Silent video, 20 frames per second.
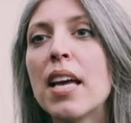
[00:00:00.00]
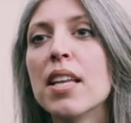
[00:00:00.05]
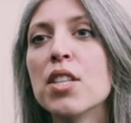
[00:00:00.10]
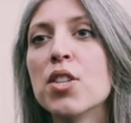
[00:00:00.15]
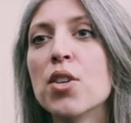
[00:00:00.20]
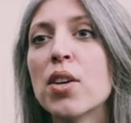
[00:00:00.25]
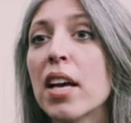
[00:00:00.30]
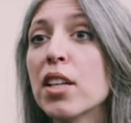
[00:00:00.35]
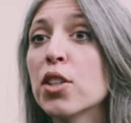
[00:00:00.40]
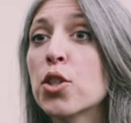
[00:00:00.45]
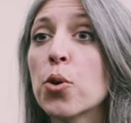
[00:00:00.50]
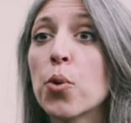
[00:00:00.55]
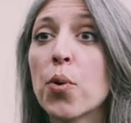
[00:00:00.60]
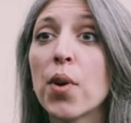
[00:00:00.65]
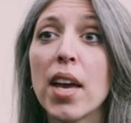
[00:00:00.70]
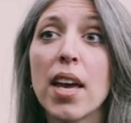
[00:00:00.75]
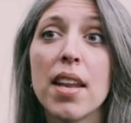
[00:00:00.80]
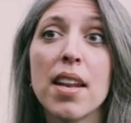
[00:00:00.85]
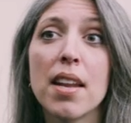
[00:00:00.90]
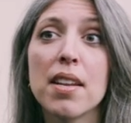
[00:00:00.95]
and you get to
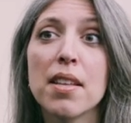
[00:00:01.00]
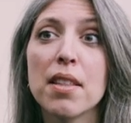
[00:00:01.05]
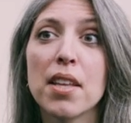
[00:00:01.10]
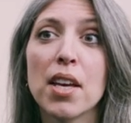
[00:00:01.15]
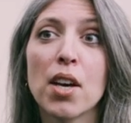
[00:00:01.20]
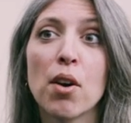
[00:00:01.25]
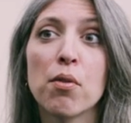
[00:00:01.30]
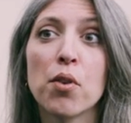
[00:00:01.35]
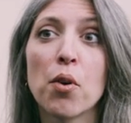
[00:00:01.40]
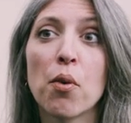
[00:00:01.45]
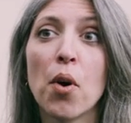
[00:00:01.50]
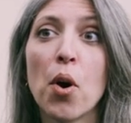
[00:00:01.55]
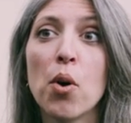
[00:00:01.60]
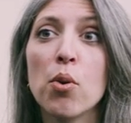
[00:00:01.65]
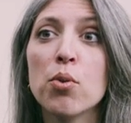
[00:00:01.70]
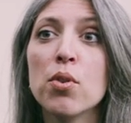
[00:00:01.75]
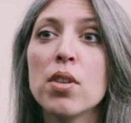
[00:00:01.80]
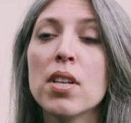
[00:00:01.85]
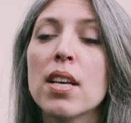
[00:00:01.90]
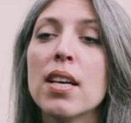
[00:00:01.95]
create anything of your
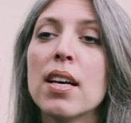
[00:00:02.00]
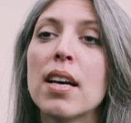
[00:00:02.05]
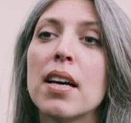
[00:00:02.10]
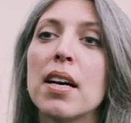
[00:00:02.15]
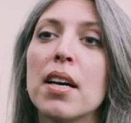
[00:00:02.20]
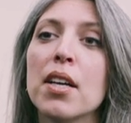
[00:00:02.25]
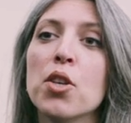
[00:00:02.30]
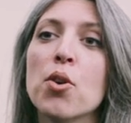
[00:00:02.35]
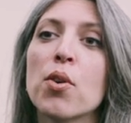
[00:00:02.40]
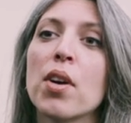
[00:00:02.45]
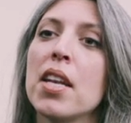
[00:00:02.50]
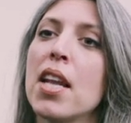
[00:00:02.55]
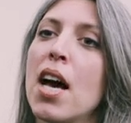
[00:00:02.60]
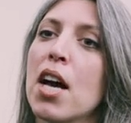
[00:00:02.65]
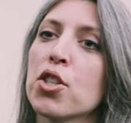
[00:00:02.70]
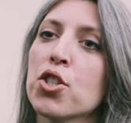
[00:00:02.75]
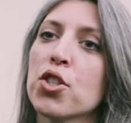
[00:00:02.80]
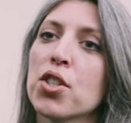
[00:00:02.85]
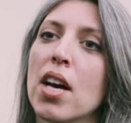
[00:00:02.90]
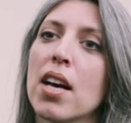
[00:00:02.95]
own, you can
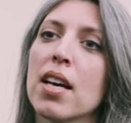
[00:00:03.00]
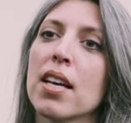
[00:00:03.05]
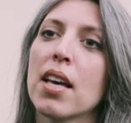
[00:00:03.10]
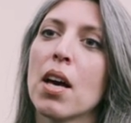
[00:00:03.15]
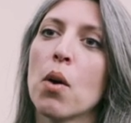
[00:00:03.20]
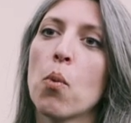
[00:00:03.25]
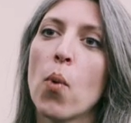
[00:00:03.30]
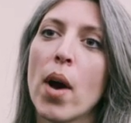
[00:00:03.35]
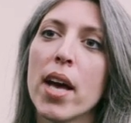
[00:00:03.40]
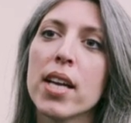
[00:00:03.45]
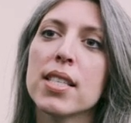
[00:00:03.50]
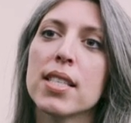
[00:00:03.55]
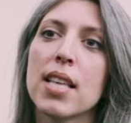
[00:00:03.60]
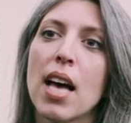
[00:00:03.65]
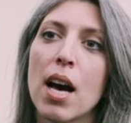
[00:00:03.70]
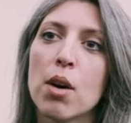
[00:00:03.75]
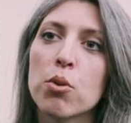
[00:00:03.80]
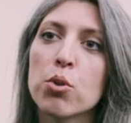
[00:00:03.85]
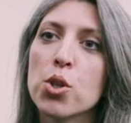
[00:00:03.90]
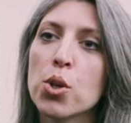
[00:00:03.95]
hashtag
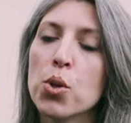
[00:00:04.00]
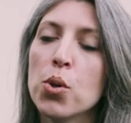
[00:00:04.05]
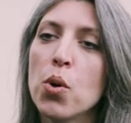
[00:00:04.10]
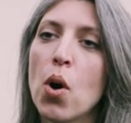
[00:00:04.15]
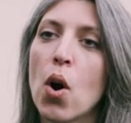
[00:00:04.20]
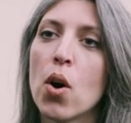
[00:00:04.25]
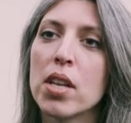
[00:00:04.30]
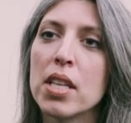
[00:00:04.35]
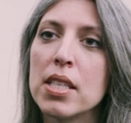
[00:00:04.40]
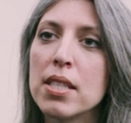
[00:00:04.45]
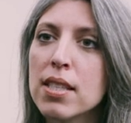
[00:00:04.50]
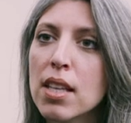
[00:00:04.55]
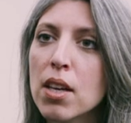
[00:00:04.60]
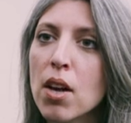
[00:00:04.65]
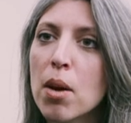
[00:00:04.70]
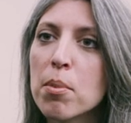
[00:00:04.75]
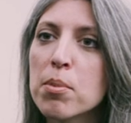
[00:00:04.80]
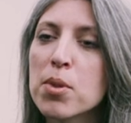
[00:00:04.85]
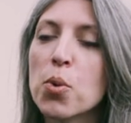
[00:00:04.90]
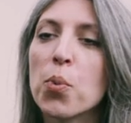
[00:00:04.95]
WexHowTo on
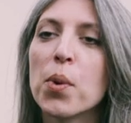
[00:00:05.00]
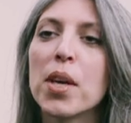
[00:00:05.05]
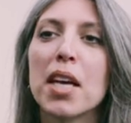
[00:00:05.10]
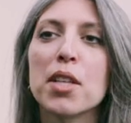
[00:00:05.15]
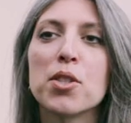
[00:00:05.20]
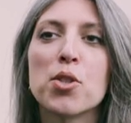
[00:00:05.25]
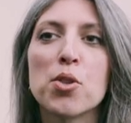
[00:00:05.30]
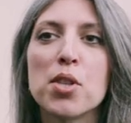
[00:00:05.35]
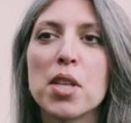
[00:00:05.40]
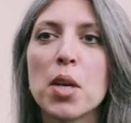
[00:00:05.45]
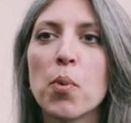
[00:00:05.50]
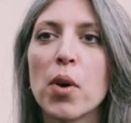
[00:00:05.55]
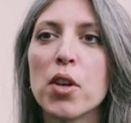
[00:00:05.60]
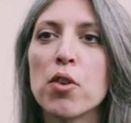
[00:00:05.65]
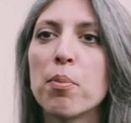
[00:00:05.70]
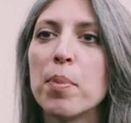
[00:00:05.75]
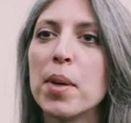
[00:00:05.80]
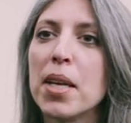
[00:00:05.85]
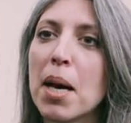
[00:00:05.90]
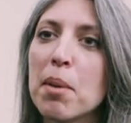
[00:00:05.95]
Instagram, so we get to see what
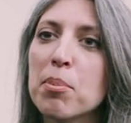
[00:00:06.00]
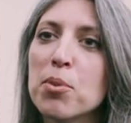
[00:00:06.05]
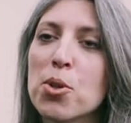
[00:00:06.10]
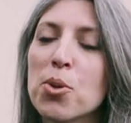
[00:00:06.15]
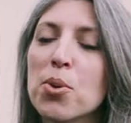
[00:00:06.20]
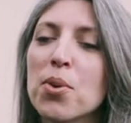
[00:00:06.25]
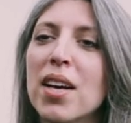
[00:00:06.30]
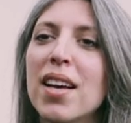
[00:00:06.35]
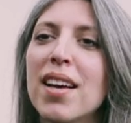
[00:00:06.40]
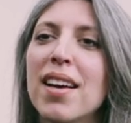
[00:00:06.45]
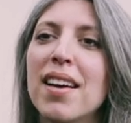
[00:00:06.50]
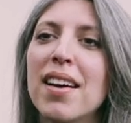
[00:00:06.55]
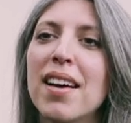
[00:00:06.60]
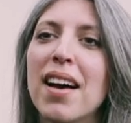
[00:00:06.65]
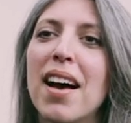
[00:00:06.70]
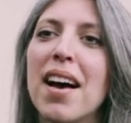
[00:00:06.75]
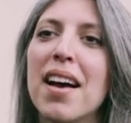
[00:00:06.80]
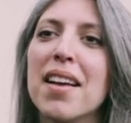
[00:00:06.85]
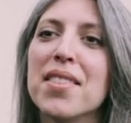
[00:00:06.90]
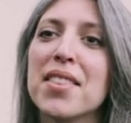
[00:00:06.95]
you've been up to.
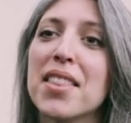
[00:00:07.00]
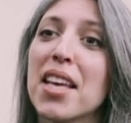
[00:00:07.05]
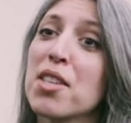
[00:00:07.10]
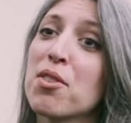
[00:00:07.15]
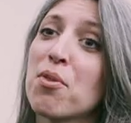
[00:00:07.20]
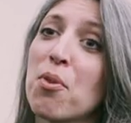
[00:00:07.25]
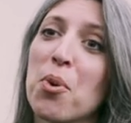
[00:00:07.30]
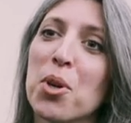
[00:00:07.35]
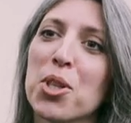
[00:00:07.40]
And thanks for